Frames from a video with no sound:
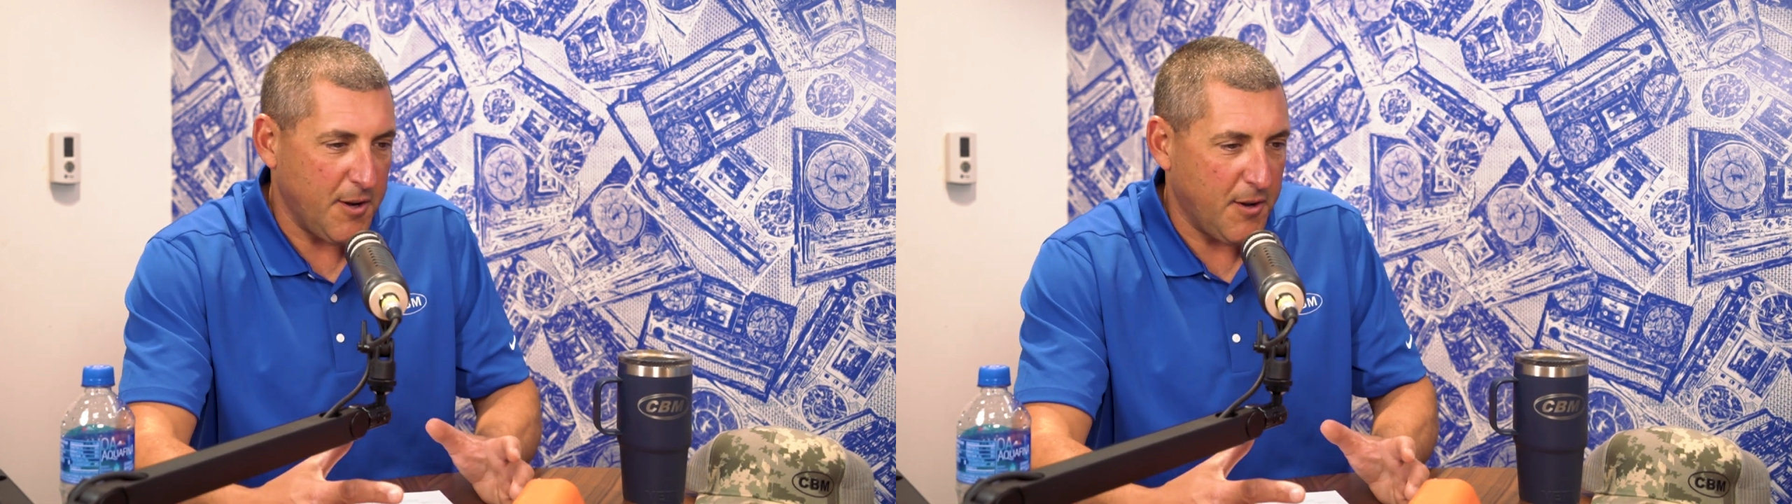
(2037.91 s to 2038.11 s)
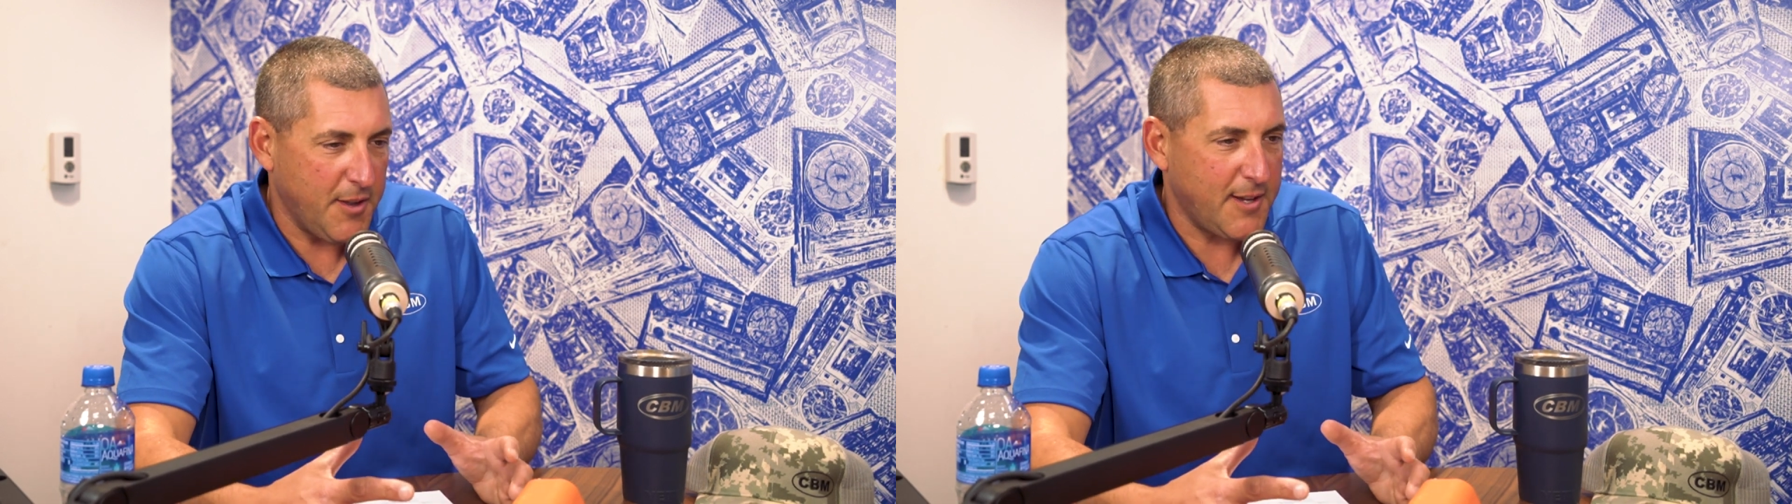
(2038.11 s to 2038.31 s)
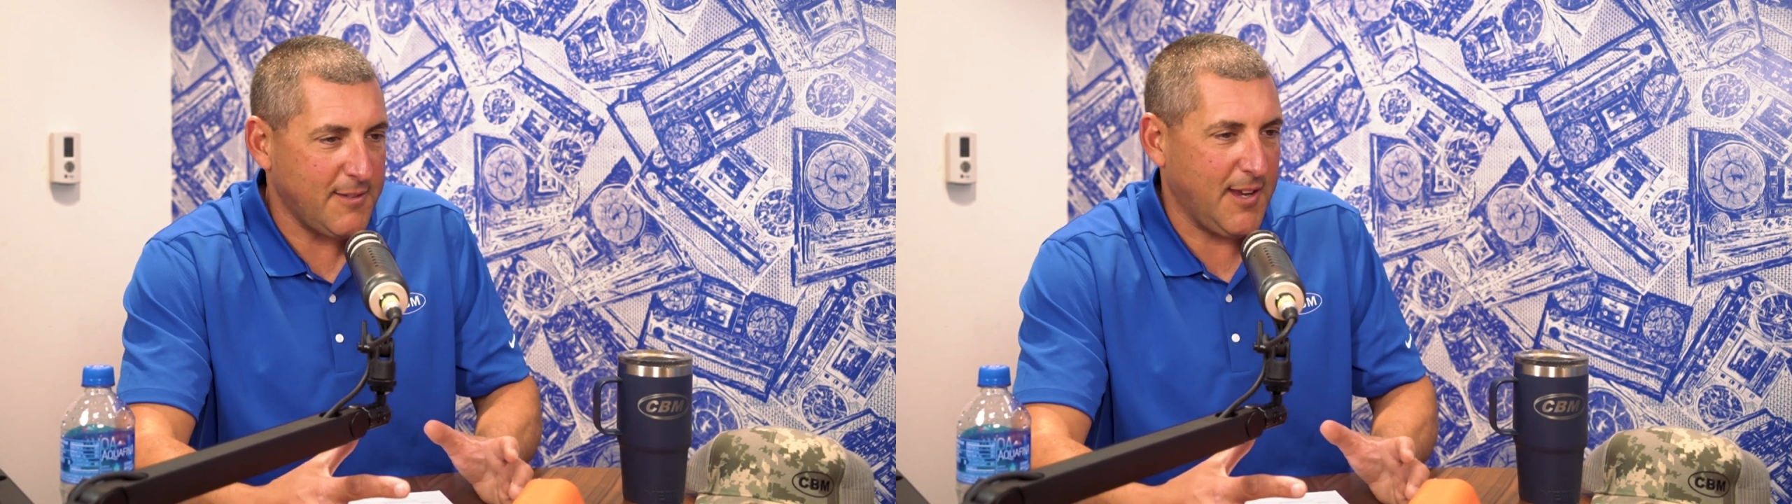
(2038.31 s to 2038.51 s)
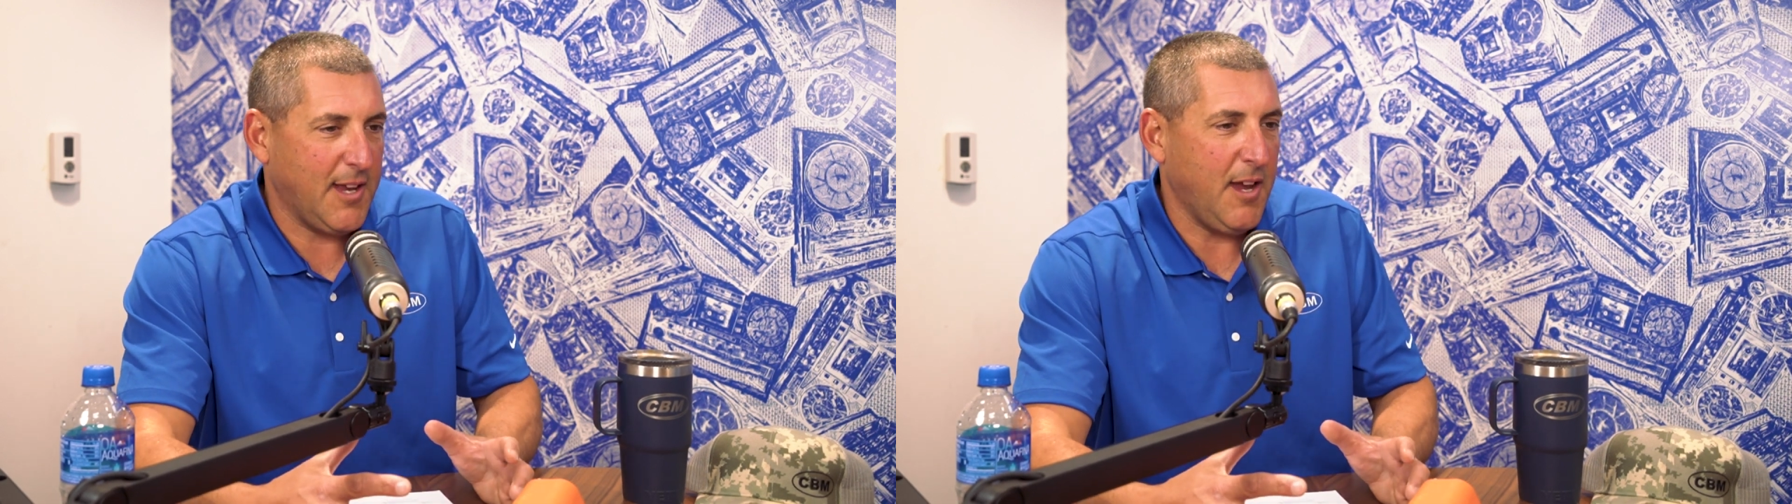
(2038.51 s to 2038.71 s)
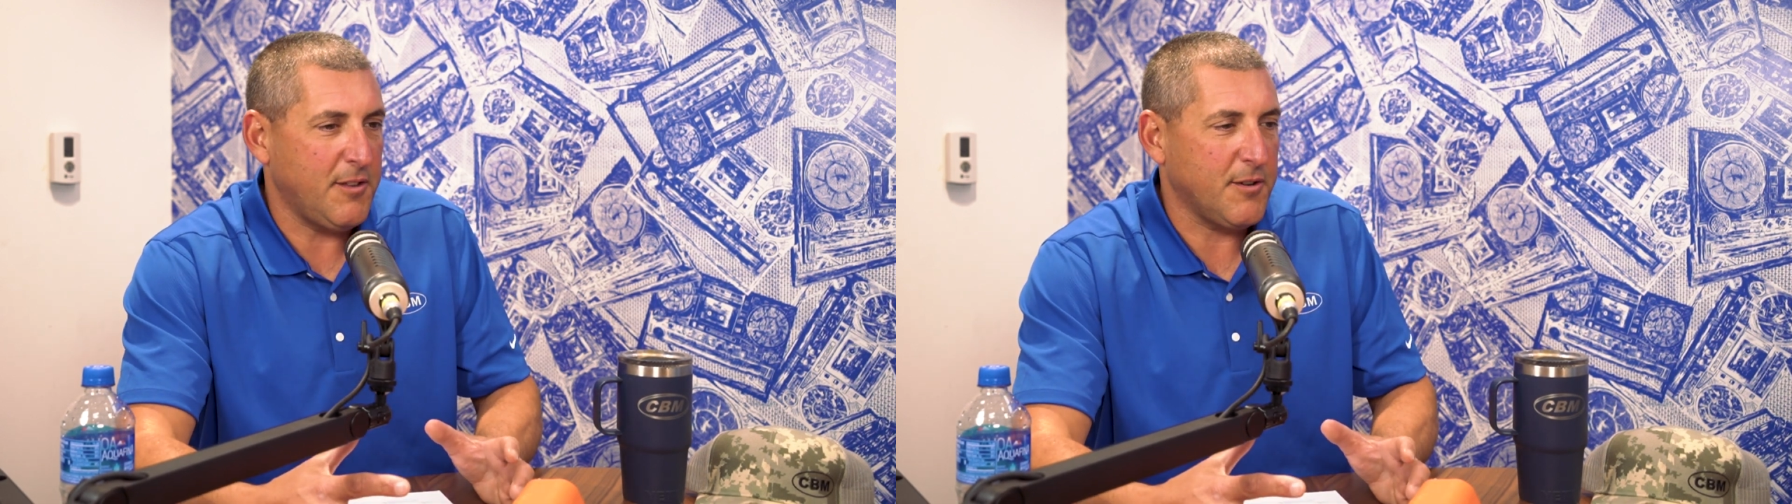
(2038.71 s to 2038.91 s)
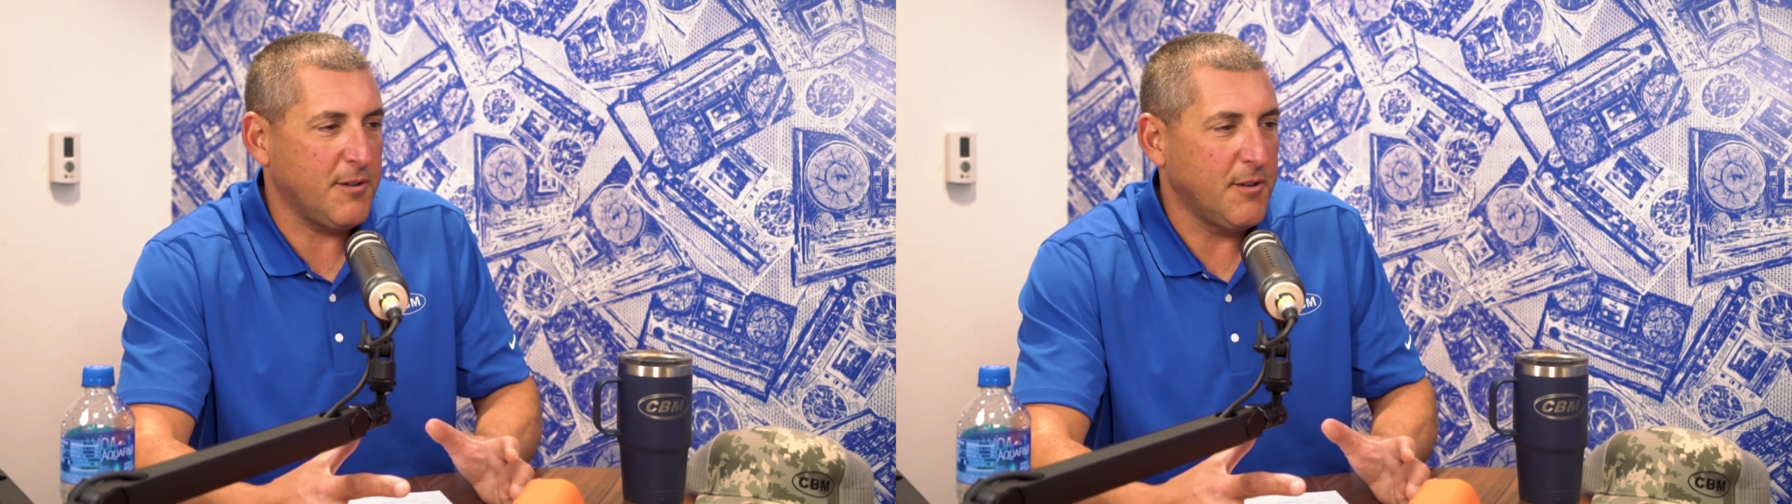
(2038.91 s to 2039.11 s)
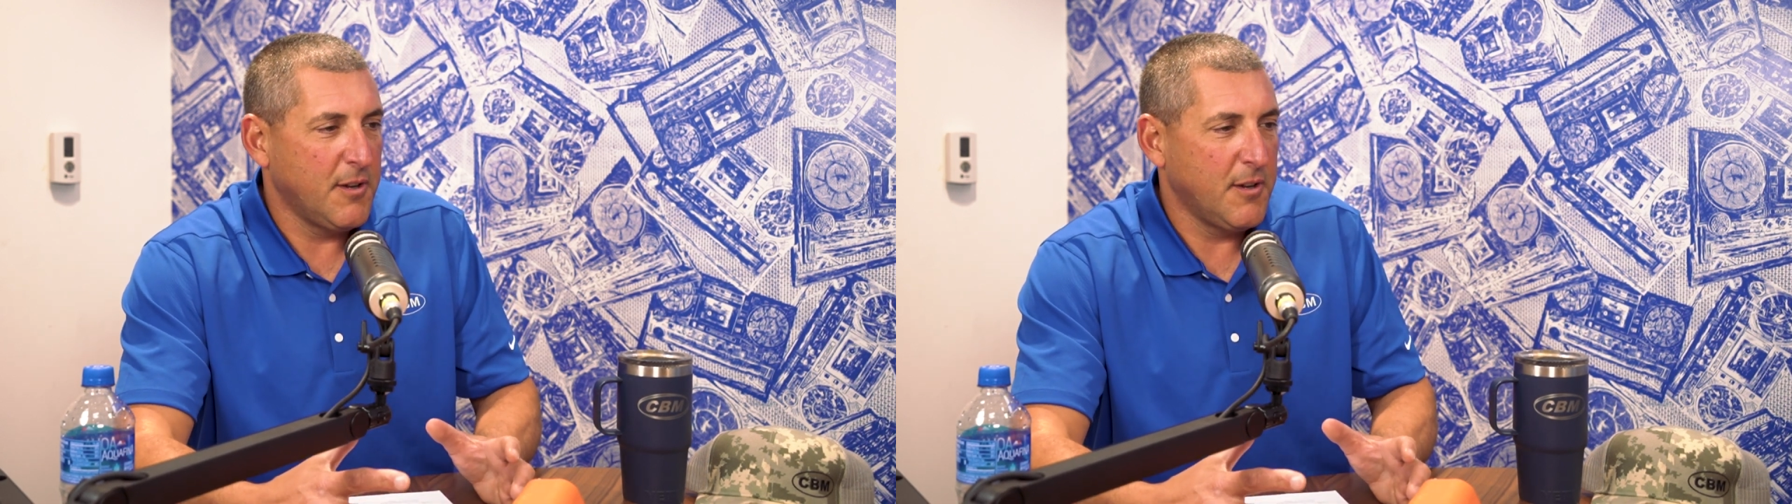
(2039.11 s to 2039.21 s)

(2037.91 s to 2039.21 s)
all that together